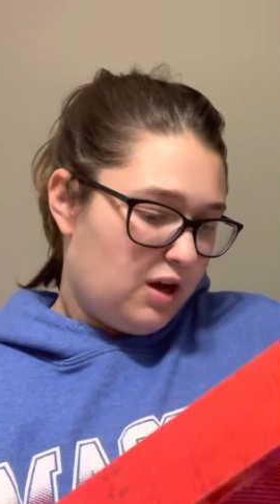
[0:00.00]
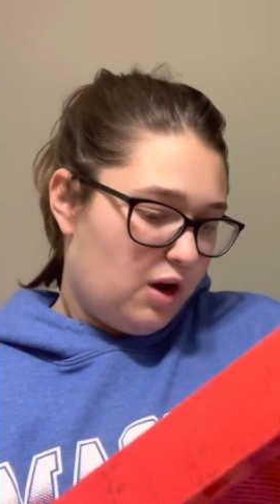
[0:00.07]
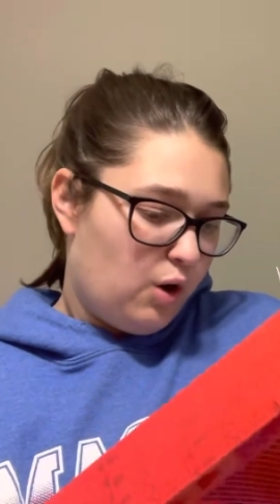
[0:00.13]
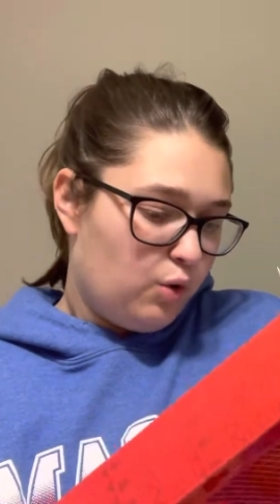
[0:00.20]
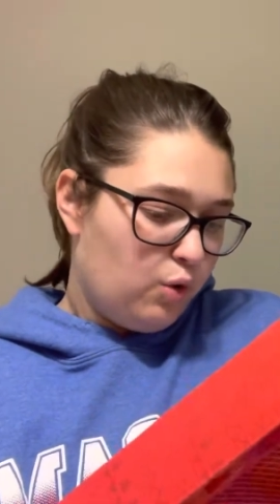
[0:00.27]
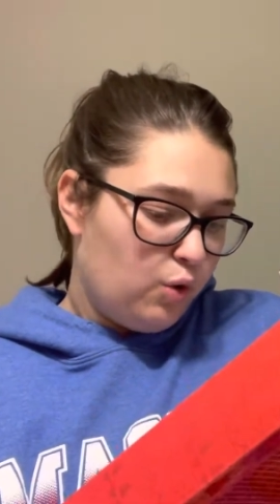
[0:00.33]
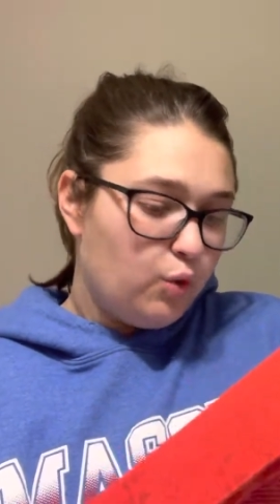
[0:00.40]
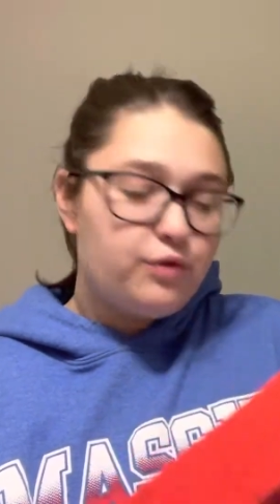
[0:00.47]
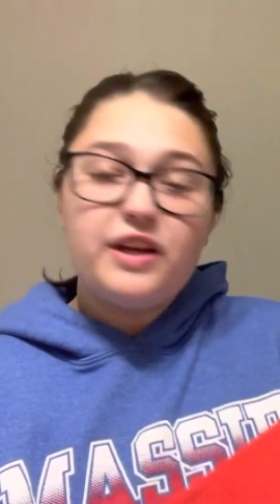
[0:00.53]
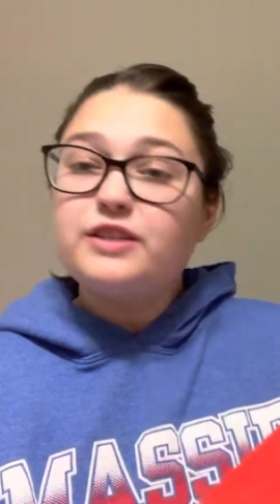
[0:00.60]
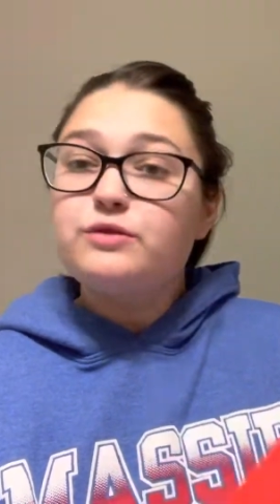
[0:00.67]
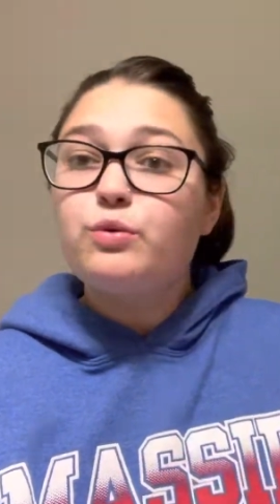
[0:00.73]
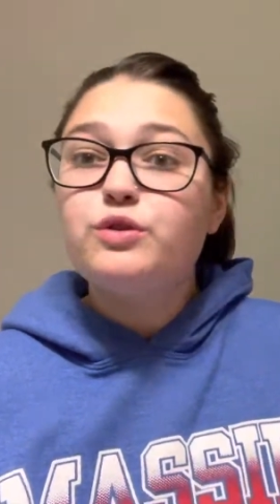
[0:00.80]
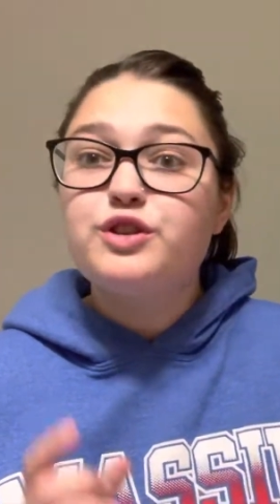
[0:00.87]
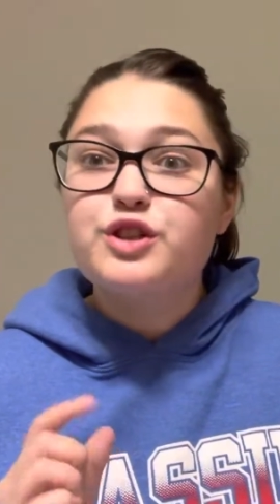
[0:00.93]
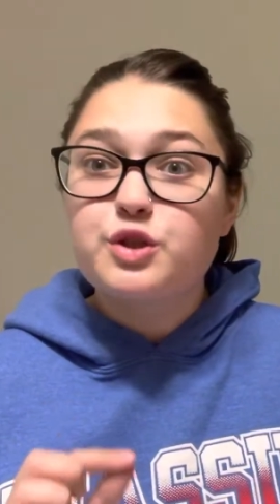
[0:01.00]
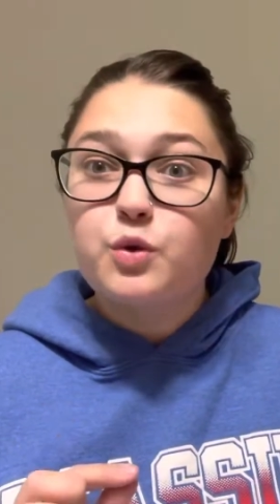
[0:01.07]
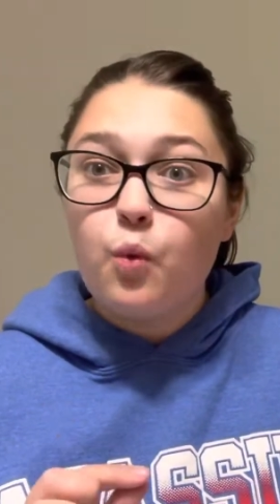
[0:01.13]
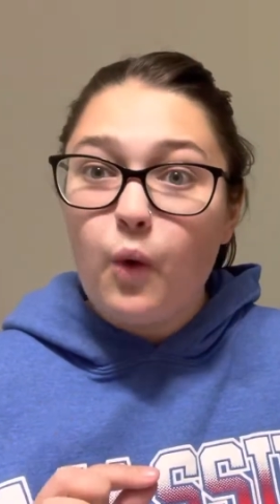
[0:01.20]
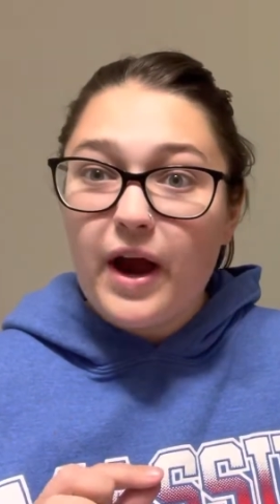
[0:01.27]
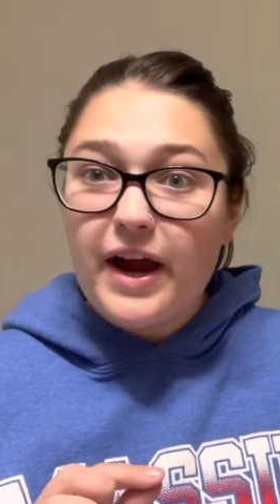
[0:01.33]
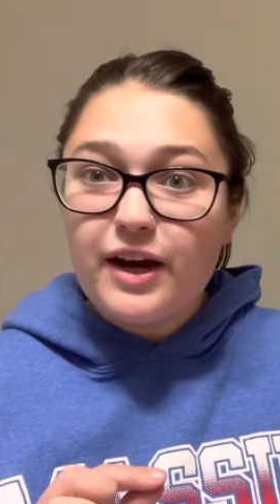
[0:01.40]
Oh, this one's
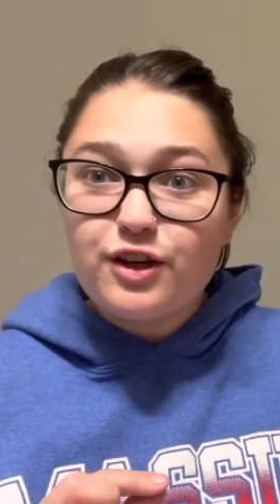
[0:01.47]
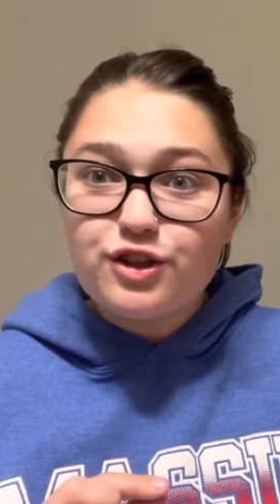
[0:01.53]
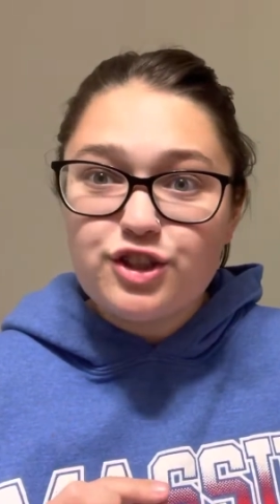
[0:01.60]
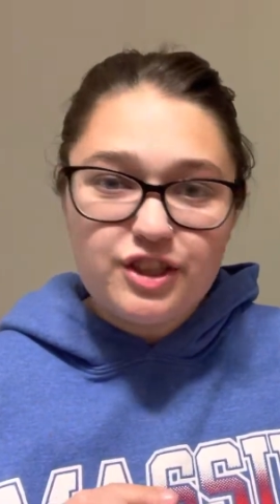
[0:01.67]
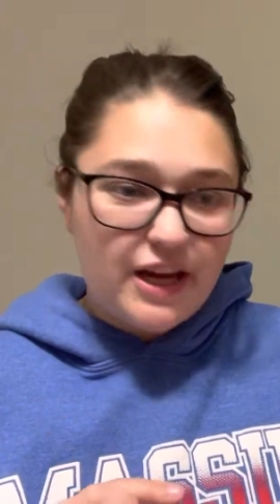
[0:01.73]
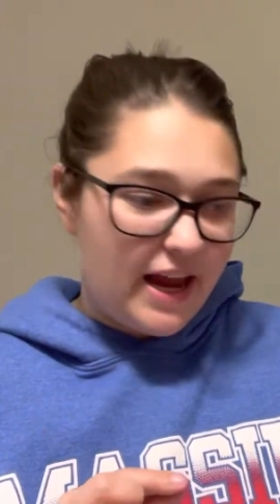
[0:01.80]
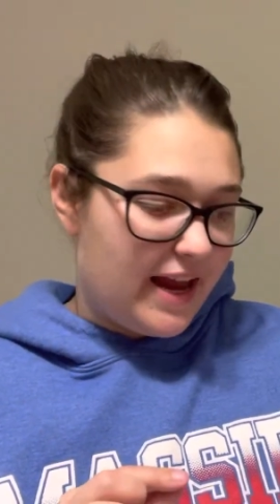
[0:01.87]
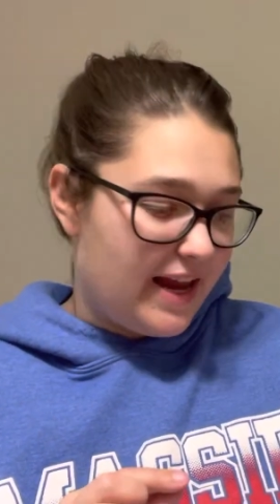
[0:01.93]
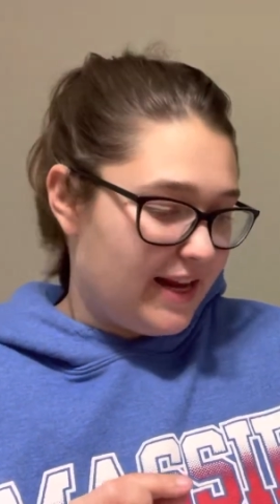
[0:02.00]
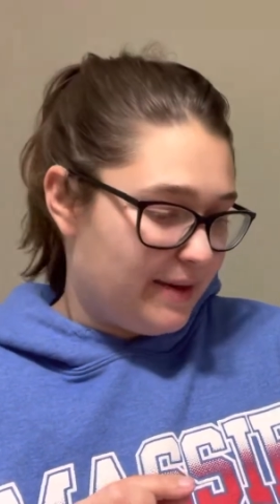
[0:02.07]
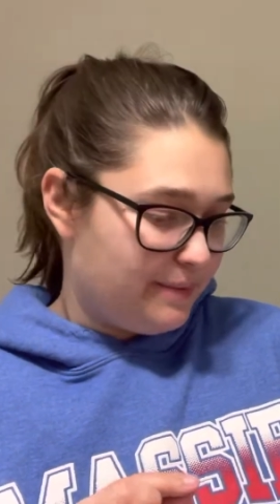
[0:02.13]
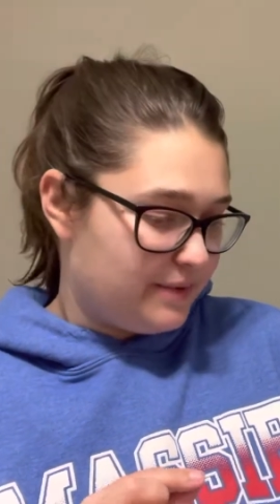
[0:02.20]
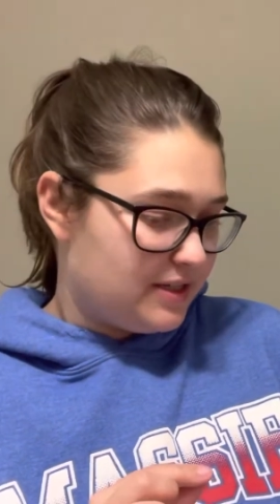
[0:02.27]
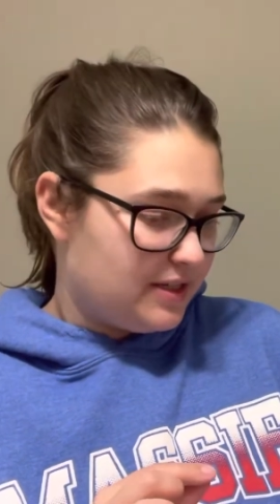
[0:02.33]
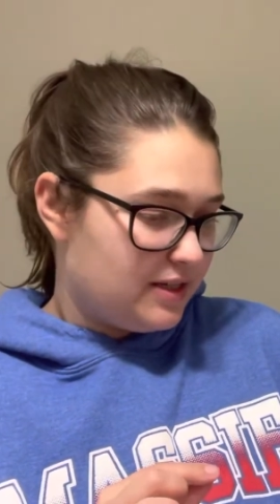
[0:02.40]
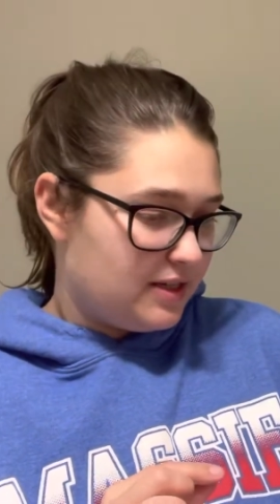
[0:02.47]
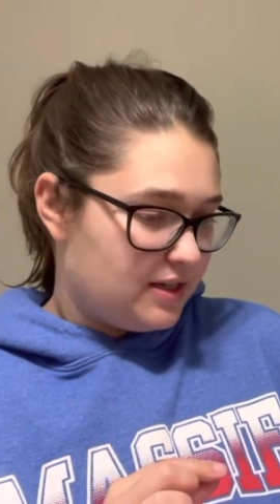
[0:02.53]
square shaped.